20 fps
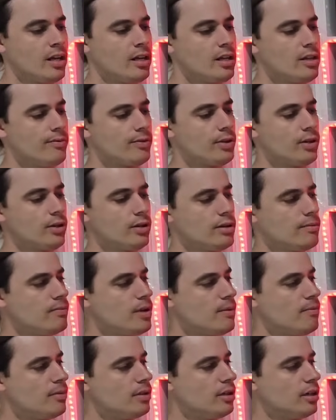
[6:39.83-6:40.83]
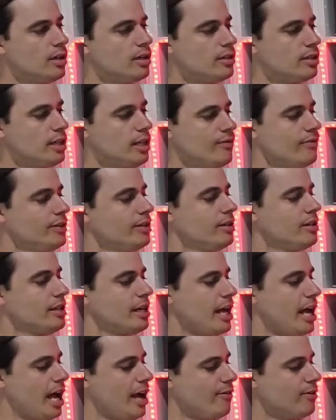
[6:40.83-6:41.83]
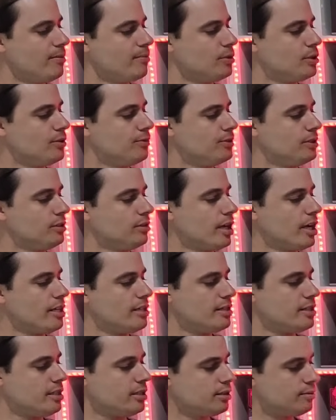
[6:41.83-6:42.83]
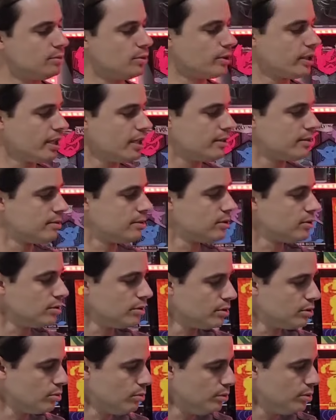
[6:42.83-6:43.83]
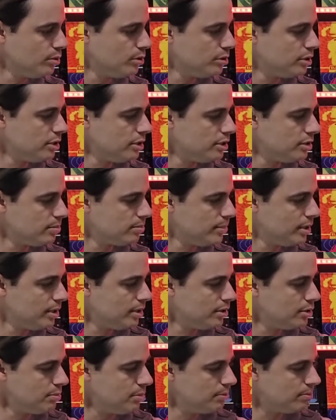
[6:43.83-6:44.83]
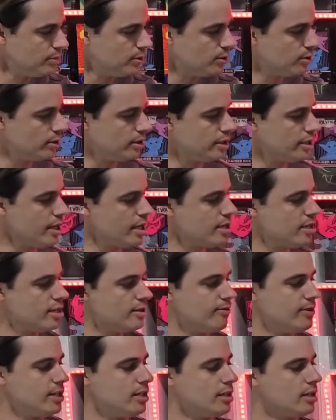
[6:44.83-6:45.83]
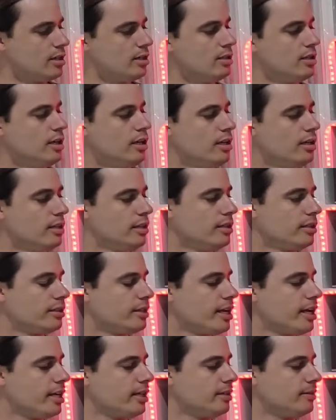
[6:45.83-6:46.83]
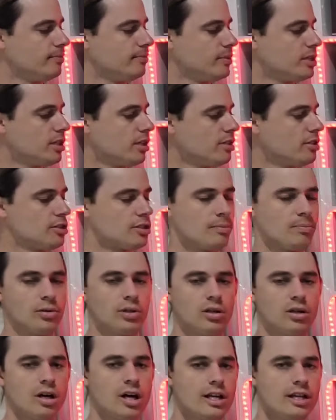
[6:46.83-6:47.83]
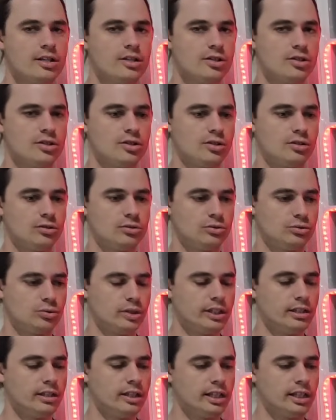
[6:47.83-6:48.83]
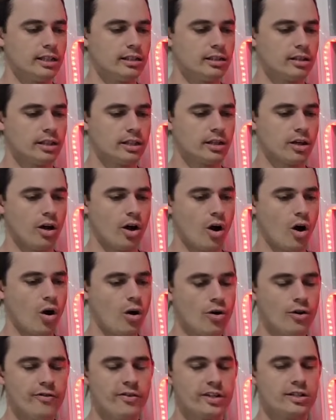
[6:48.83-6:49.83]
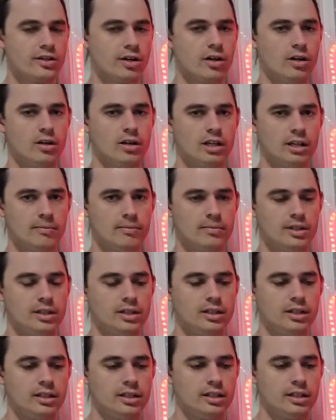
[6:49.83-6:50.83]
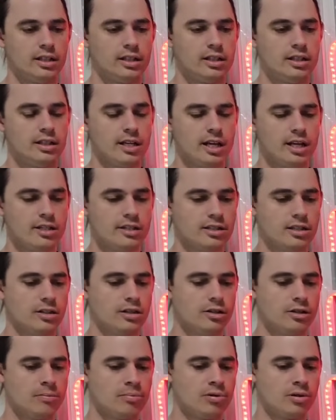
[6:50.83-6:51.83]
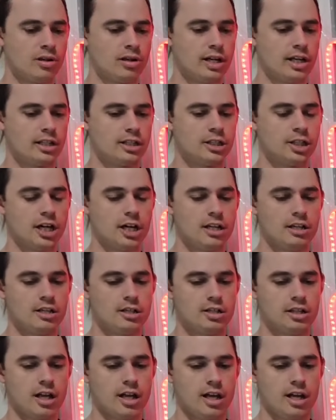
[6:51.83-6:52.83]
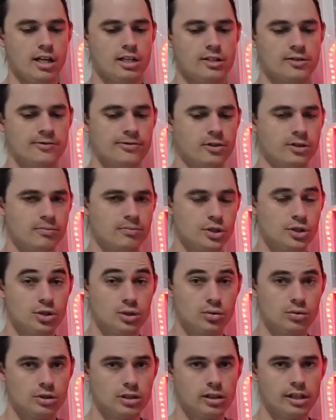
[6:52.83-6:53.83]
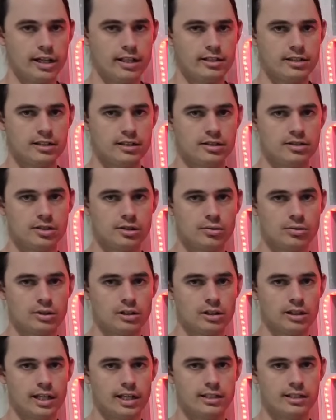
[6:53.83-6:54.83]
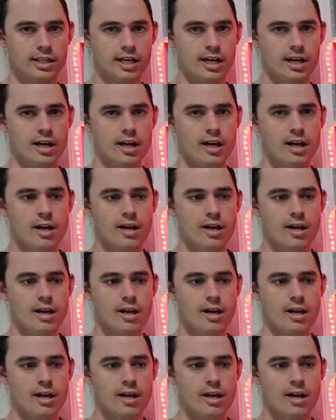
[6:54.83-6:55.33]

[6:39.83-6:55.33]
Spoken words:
You've got to remember, though, that even though they haven't moved a great deal, and we'll get sort of towards this a little bit more at the end of the video, that, supply is still dwindling. Like, over time, yes, a lot of product changes hands from sealed collector to sealed collector,